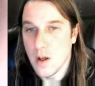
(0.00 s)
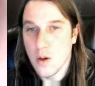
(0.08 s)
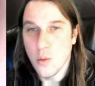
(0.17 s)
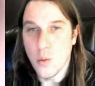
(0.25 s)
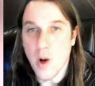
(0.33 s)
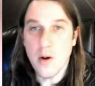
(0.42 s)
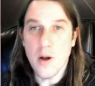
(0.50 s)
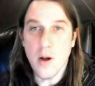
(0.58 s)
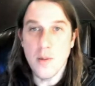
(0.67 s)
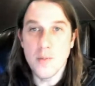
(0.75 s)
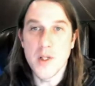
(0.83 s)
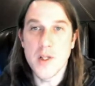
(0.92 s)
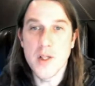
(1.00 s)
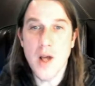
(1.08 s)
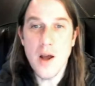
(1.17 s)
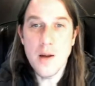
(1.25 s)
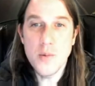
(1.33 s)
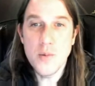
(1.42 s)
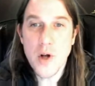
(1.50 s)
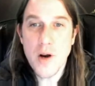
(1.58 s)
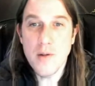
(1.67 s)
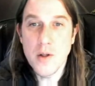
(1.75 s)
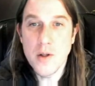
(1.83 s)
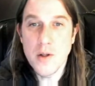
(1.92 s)
Welcome to Time
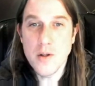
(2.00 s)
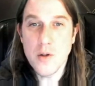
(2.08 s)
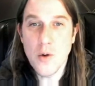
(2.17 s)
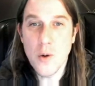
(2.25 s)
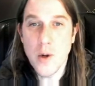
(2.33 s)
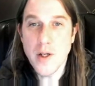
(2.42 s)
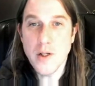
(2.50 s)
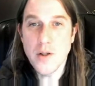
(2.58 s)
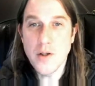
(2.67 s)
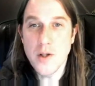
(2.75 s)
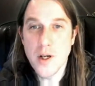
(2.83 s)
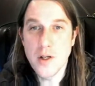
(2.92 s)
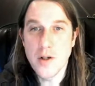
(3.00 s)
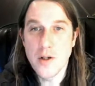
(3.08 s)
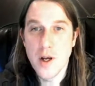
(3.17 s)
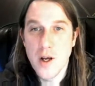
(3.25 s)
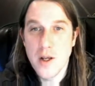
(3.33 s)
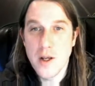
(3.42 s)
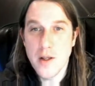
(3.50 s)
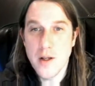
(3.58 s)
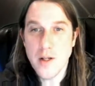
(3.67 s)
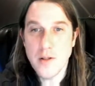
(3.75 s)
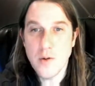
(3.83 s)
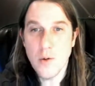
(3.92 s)
Travelers Coin Exchange. The
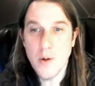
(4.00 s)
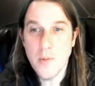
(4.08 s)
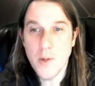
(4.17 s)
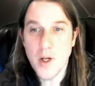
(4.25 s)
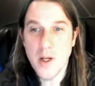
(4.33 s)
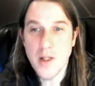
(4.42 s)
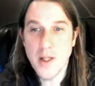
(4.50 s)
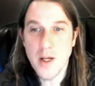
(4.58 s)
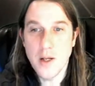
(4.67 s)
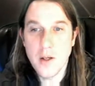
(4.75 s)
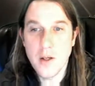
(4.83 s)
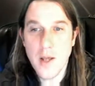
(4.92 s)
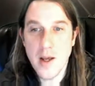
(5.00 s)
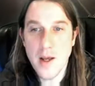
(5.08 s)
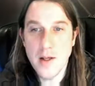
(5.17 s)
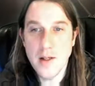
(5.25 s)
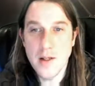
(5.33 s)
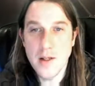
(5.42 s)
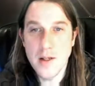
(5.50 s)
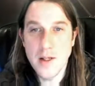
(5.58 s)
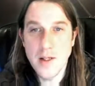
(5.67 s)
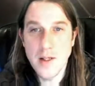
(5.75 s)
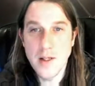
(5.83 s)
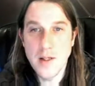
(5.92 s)
next coin we're going to take a at is a
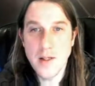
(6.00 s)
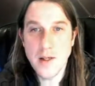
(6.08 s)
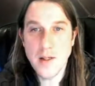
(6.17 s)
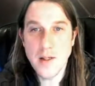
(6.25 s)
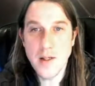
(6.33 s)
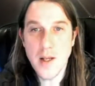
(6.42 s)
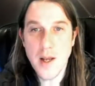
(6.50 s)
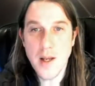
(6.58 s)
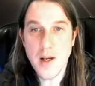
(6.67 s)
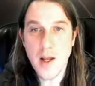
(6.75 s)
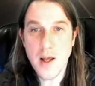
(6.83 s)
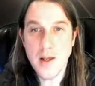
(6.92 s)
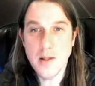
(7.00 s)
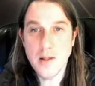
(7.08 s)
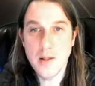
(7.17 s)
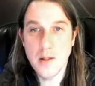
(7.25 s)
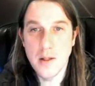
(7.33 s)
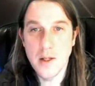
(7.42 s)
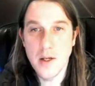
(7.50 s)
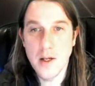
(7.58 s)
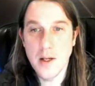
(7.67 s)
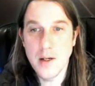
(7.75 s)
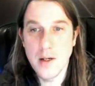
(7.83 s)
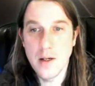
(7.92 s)
nineteen sixty-eight S
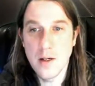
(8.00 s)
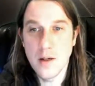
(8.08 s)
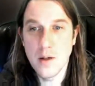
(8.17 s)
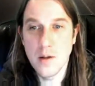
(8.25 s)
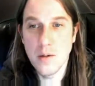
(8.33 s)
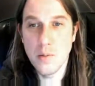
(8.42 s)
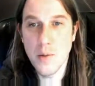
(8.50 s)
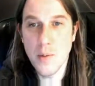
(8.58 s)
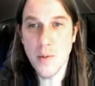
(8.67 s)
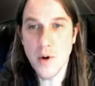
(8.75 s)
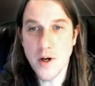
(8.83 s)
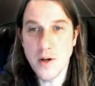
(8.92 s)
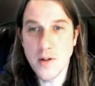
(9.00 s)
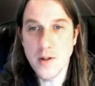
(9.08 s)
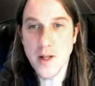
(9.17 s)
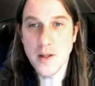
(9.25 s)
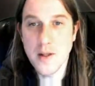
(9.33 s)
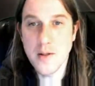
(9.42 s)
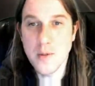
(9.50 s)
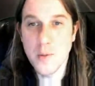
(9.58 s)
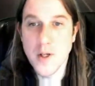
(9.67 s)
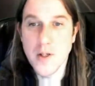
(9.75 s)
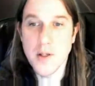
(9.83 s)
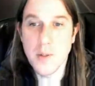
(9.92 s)
Lincoln Memorial cent. This
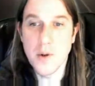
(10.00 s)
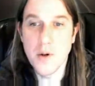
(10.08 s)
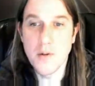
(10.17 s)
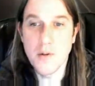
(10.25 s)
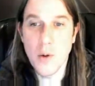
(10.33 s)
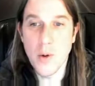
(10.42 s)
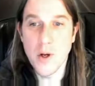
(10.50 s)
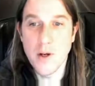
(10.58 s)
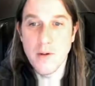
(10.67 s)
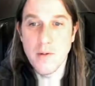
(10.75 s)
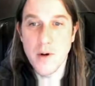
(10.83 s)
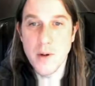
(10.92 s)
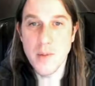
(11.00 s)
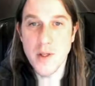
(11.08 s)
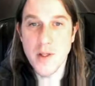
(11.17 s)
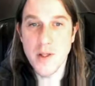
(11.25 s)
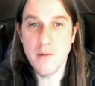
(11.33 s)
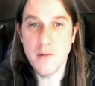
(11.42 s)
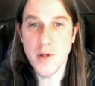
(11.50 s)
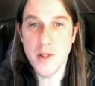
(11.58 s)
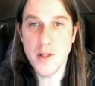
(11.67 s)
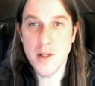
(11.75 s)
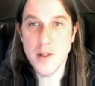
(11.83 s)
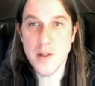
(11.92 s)
one is a proof coin from the San
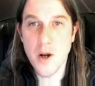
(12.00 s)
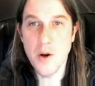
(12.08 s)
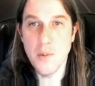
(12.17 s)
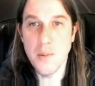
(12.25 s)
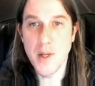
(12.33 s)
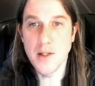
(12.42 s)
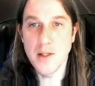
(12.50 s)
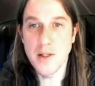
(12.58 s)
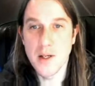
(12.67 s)
Francisco Mint.